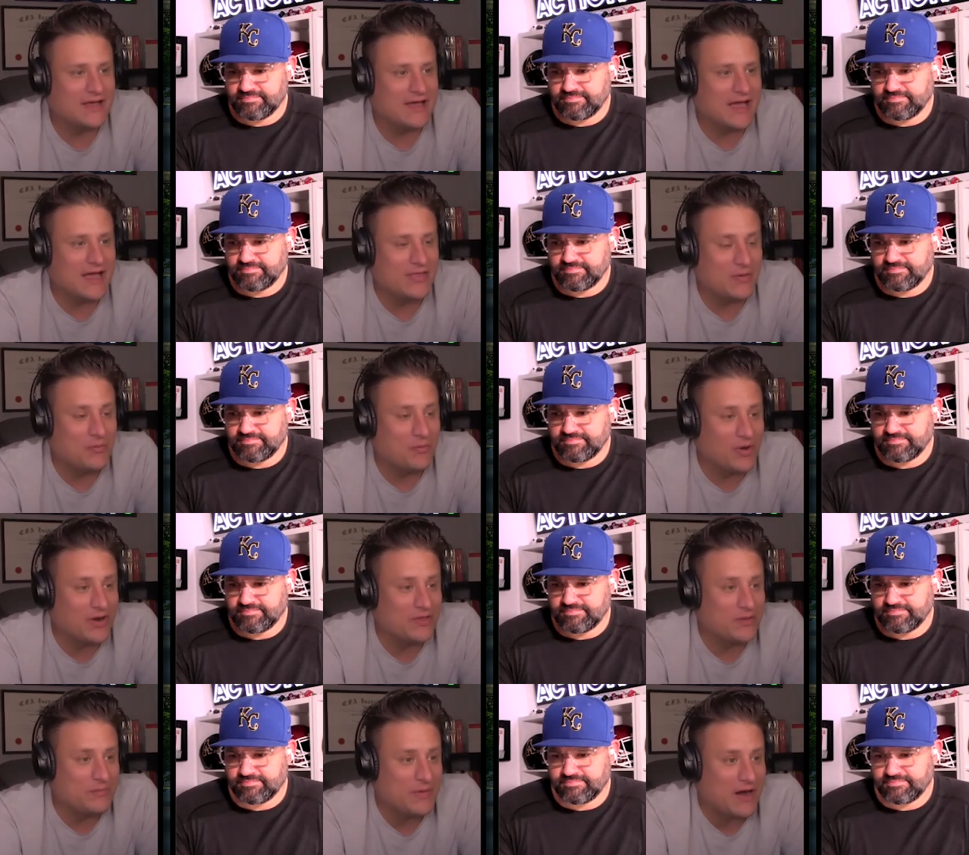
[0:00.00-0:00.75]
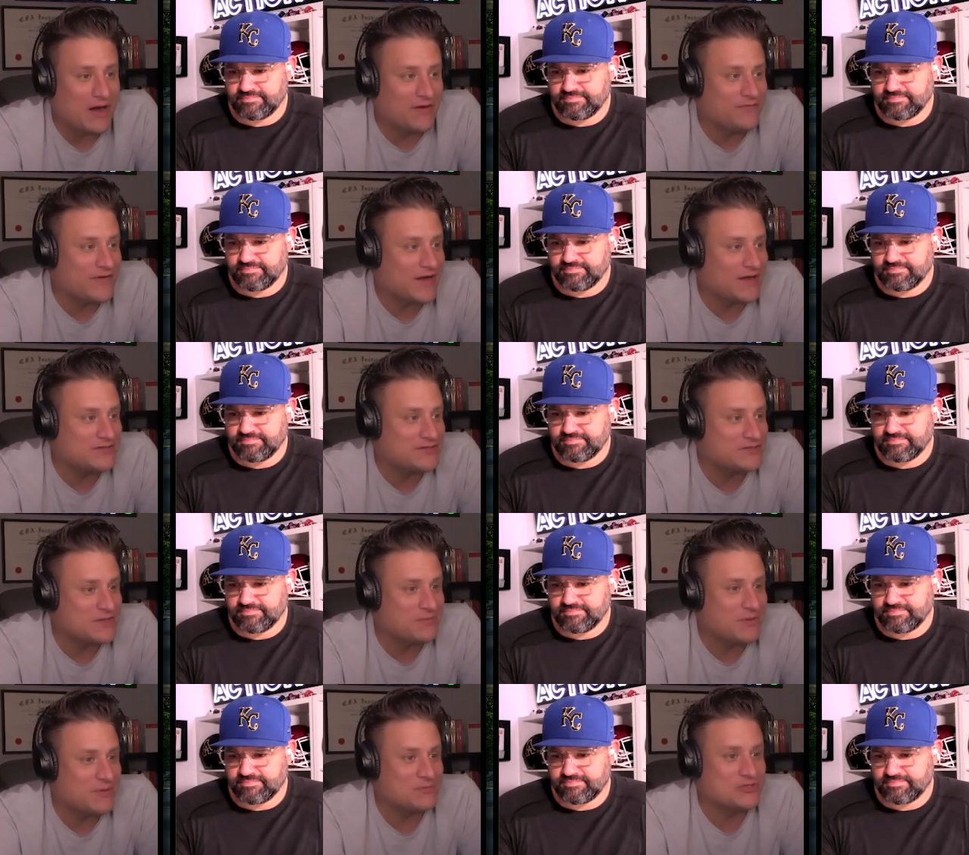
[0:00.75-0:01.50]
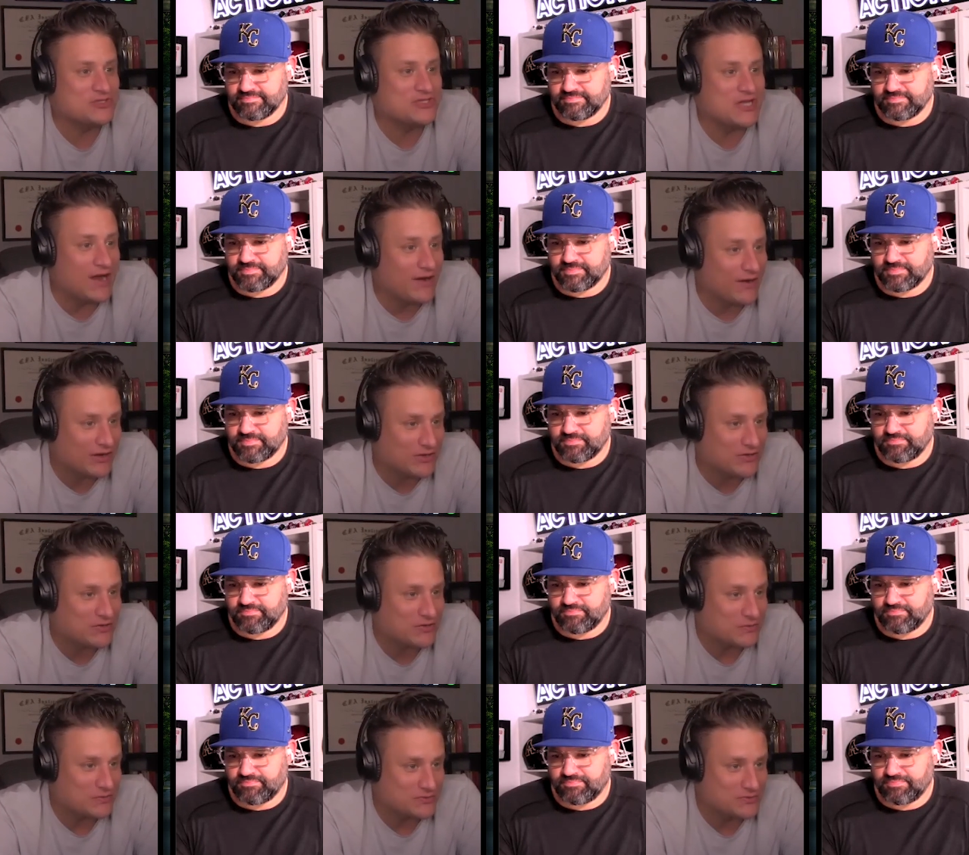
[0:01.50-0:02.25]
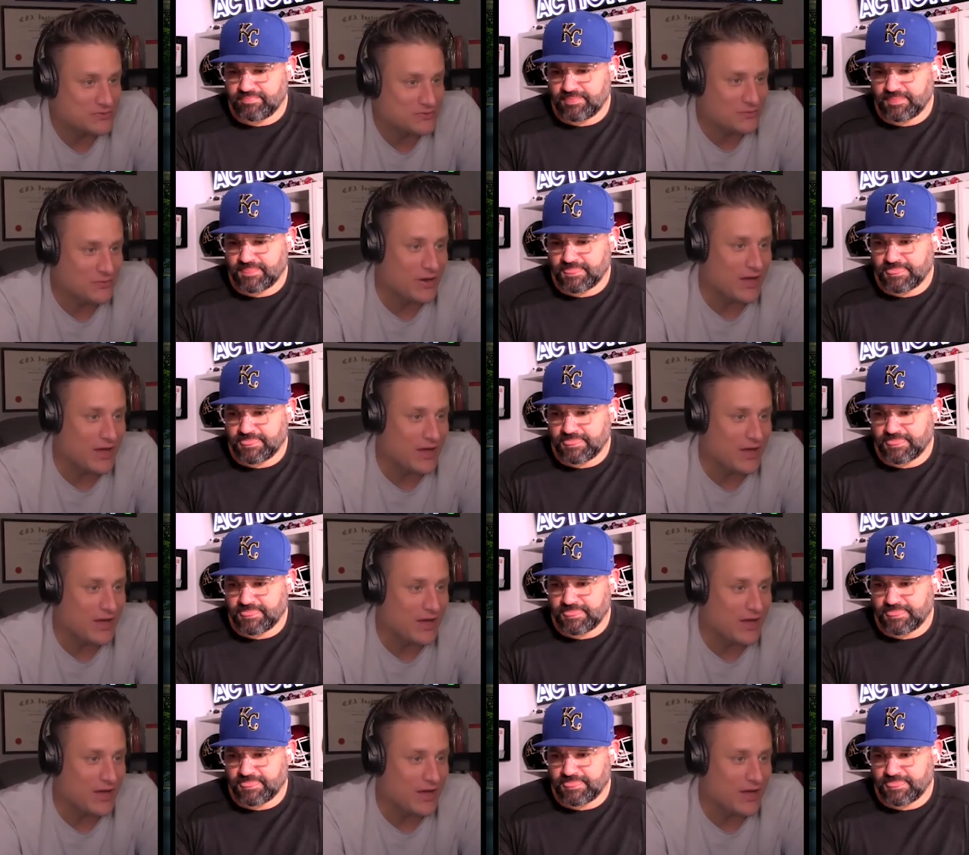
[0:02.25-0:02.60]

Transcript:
Speaker 1: And then one of the Power Five teams they played was Syracuse, who